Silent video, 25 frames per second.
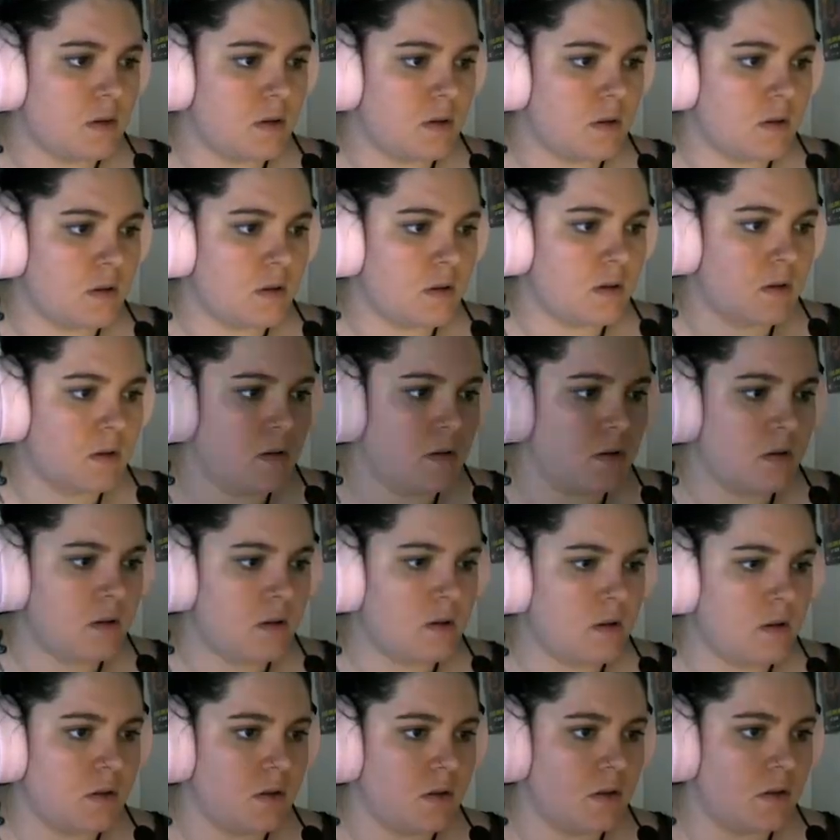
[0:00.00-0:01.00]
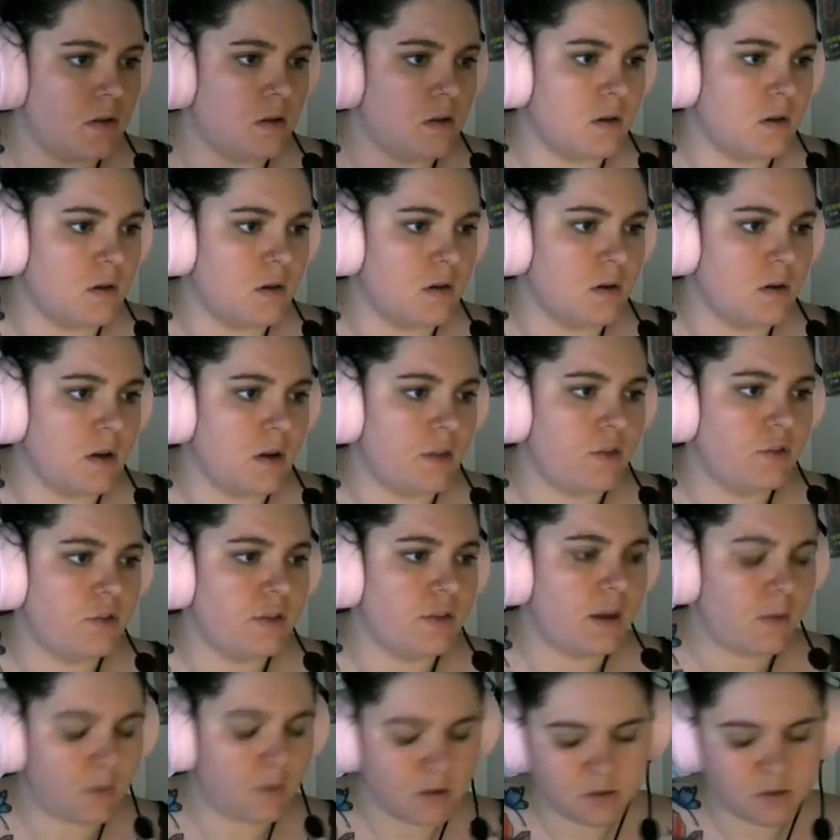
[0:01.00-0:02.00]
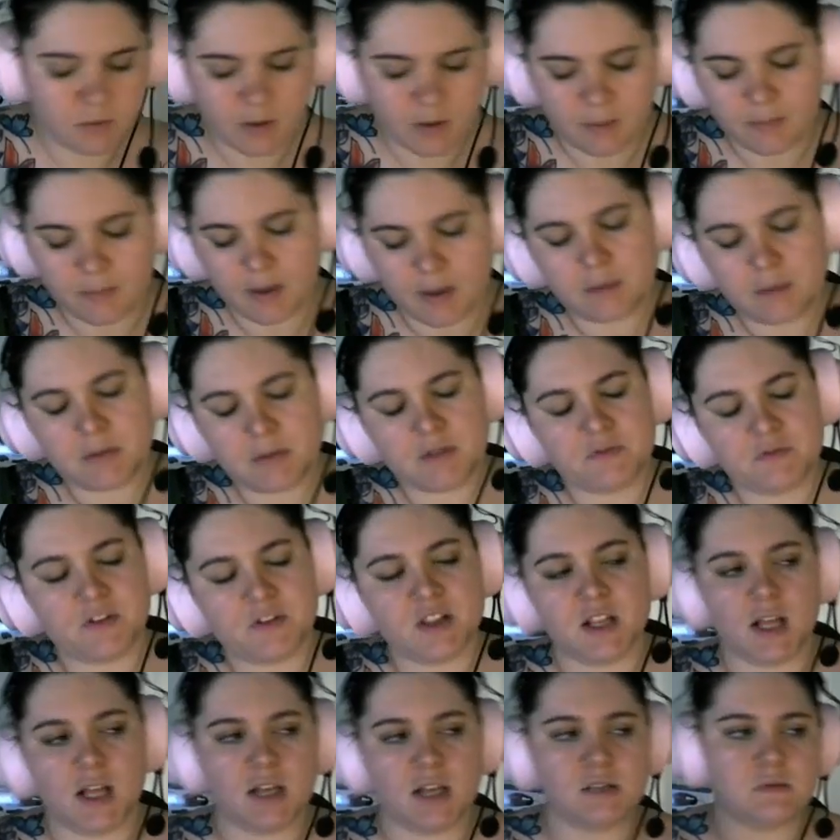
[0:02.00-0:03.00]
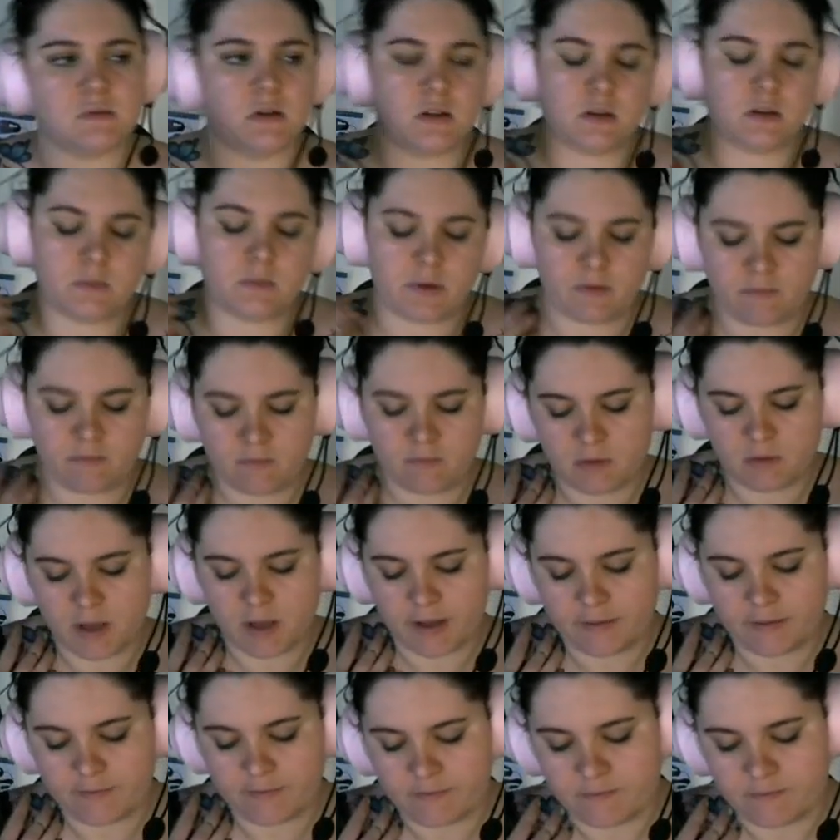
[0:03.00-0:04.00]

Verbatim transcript: Nothing happened. Oh. I thought that was one. It might have been for the last one that we like.